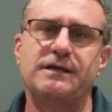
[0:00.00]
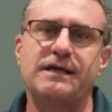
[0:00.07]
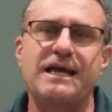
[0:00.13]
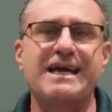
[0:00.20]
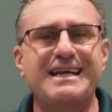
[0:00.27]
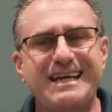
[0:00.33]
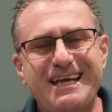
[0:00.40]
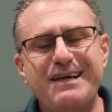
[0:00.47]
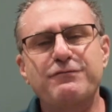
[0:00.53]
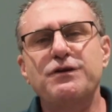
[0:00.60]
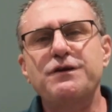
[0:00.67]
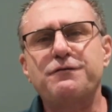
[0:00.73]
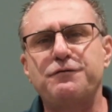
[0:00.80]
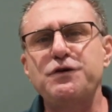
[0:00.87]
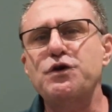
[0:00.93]
and even
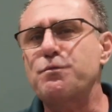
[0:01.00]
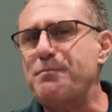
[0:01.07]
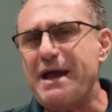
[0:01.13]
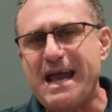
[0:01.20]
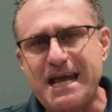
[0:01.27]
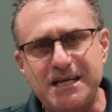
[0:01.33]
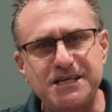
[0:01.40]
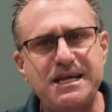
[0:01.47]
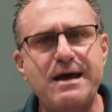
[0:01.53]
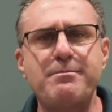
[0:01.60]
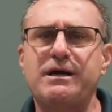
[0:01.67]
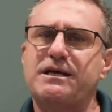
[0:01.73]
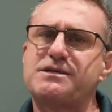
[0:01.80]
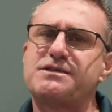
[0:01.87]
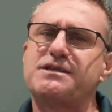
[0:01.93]
a few pandemics